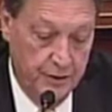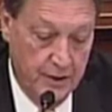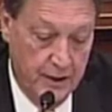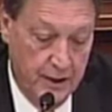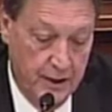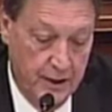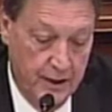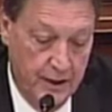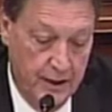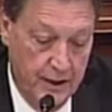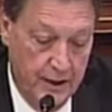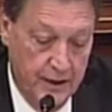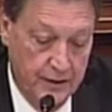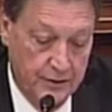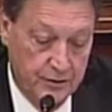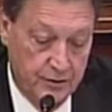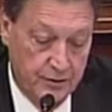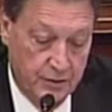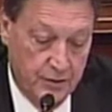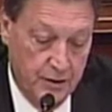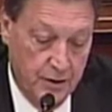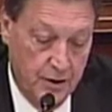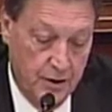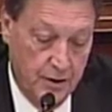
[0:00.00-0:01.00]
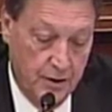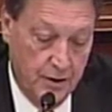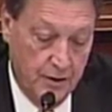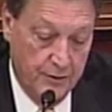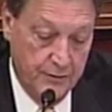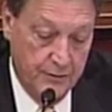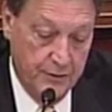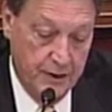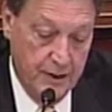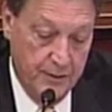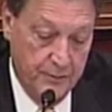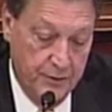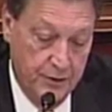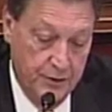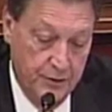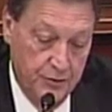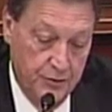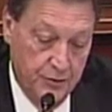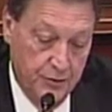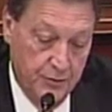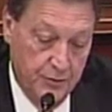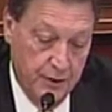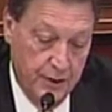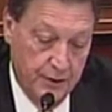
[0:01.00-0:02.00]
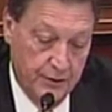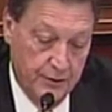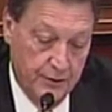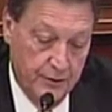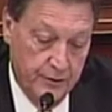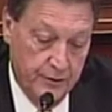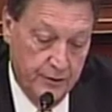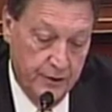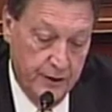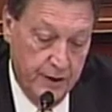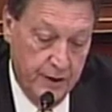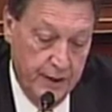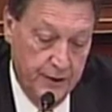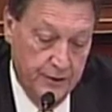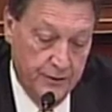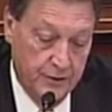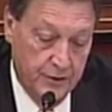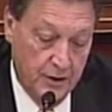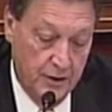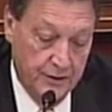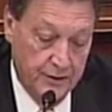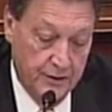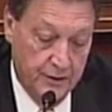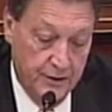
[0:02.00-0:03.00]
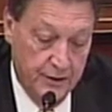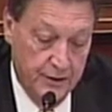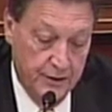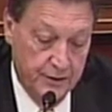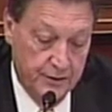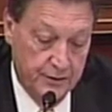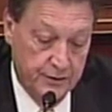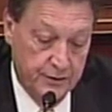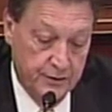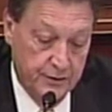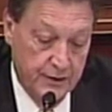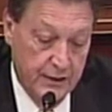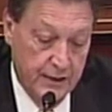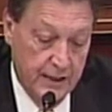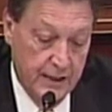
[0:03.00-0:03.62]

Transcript: I asked Deputy Director Antonkis